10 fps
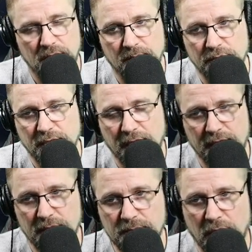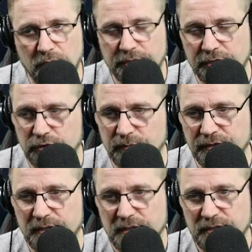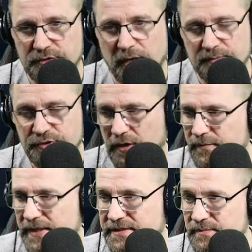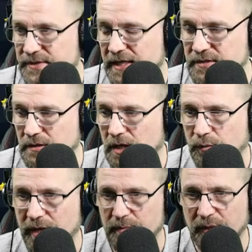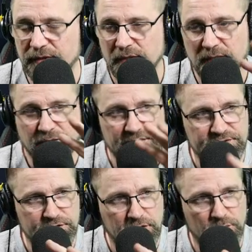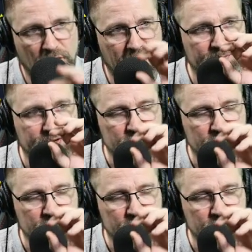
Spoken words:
I am only human, so I'm sure I've made some mistakes along the way, but this is a good WAMP.